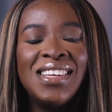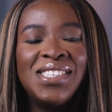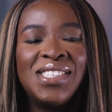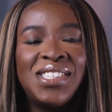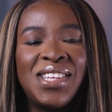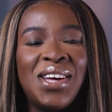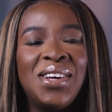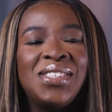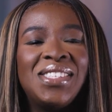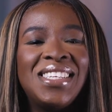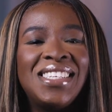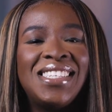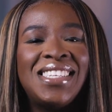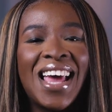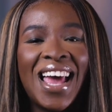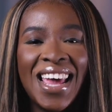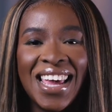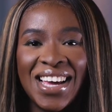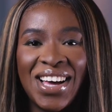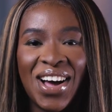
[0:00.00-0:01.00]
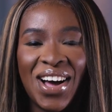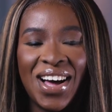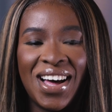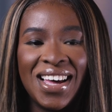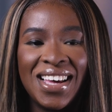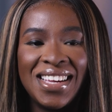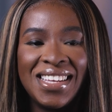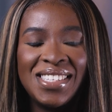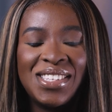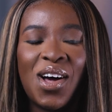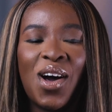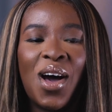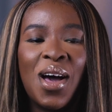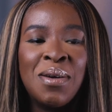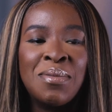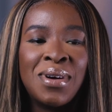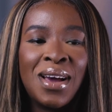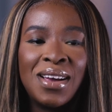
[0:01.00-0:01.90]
So today, guys, I'm